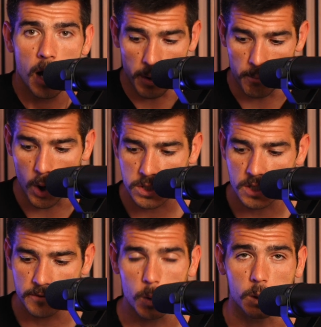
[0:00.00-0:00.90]
But most
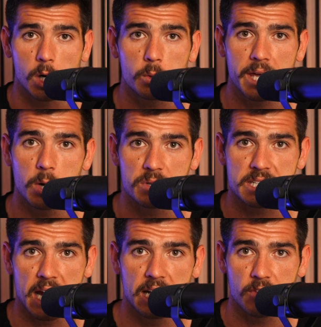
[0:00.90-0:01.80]
of you are okay with
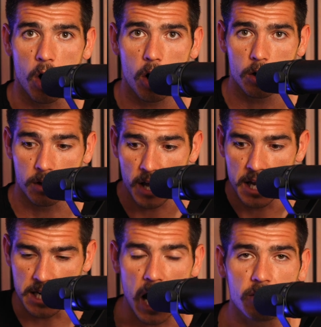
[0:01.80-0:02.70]
staying in the heart of
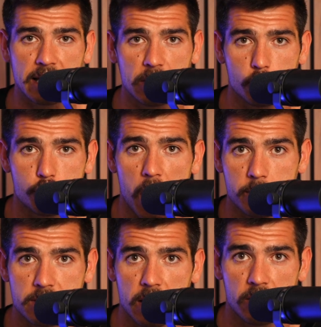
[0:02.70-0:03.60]
not liking your job,
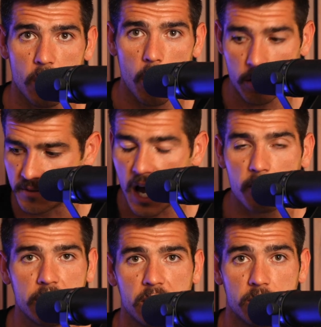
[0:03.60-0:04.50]
staying in the heart of not
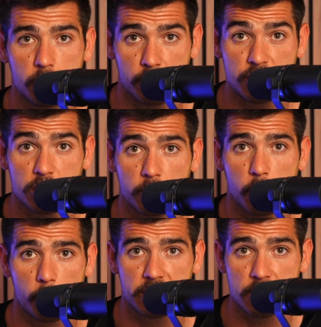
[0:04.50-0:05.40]
reaching your
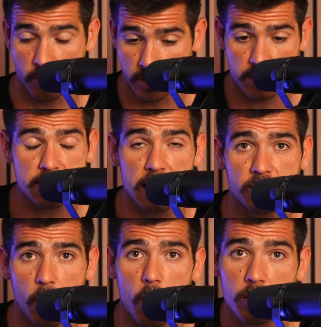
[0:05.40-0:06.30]
full potential, staying
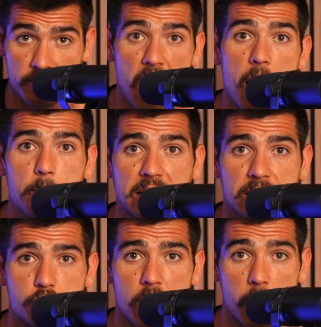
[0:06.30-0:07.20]
in the heart of not being
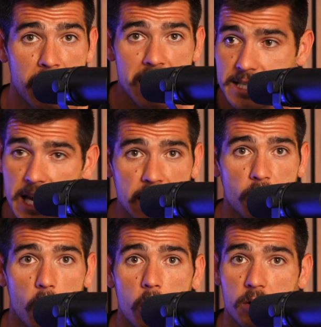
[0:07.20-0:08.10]
in shape, staying in
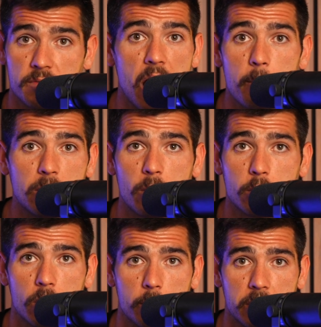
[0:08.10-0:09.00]
the heart of not being where
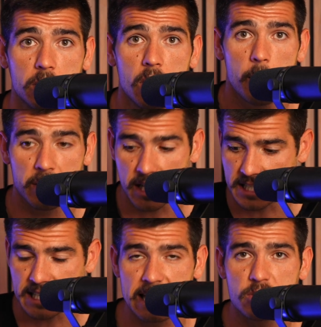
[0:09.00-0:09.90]
you want to be, because
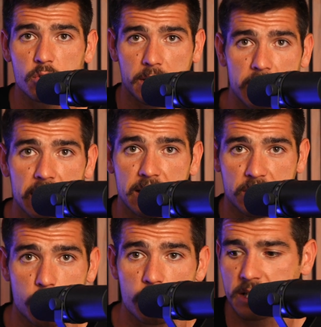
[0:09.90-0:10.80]
it's easier to get in
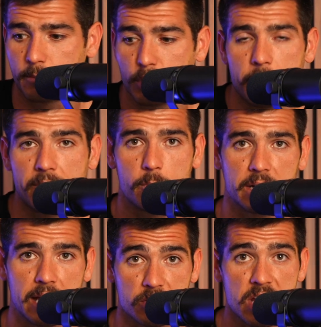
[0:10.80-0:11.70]
excuses and blame
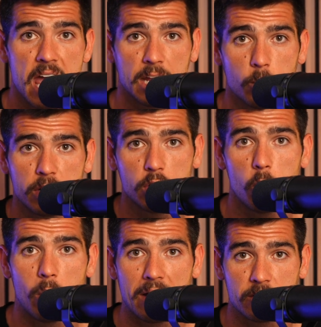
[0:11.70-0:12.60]
everybody else. And you want to know
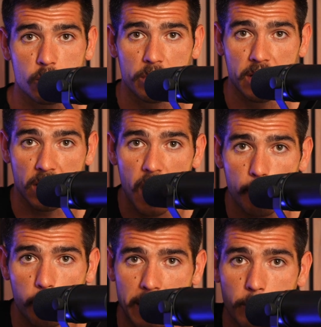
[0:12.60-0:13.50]
why there's only a
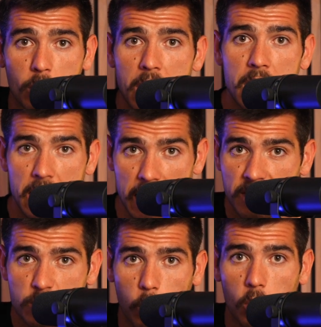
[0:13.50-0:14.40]
couple people in
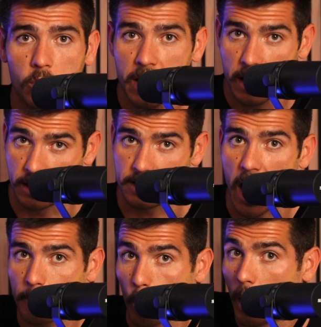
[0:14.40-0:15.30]
this world, the
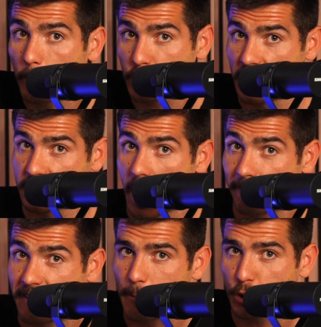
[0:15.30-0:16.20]
top 1%,
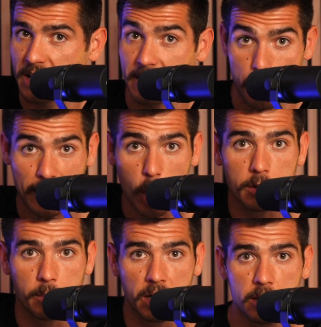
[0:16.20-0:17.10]
top 5% that make all
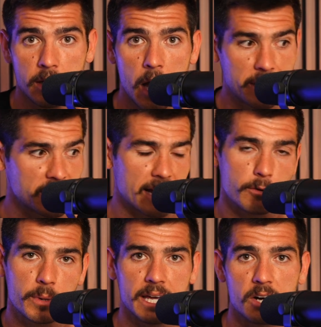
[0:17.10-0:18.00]
the money? Because
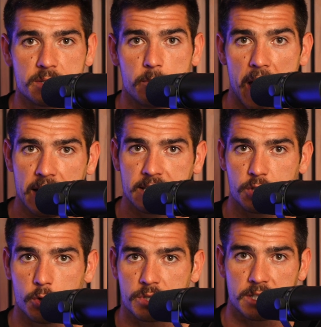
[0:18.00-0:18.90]
everybody else has
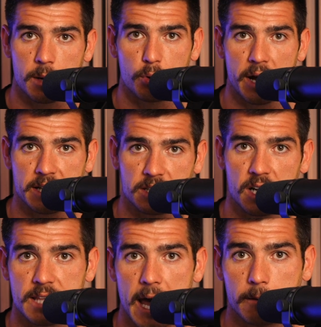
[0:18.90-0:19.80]
excuses, complains, and
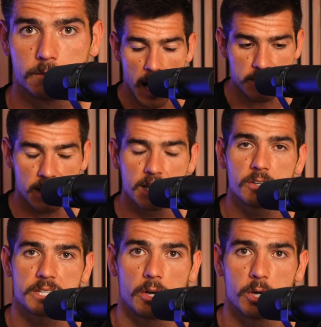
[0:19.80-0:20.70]
does that. I'm sitting here
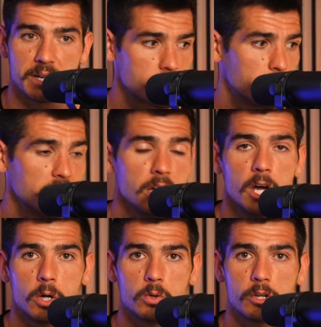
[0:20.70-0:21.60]
telling you as somebody
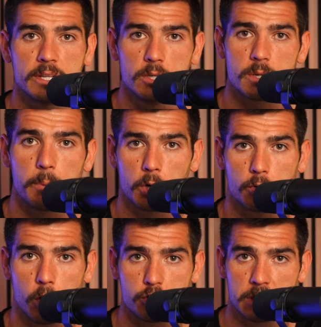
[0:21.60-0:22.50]
who literally used to put
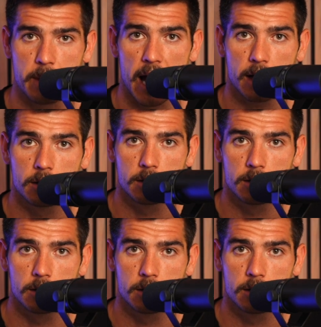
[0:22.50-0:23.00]
groceries back,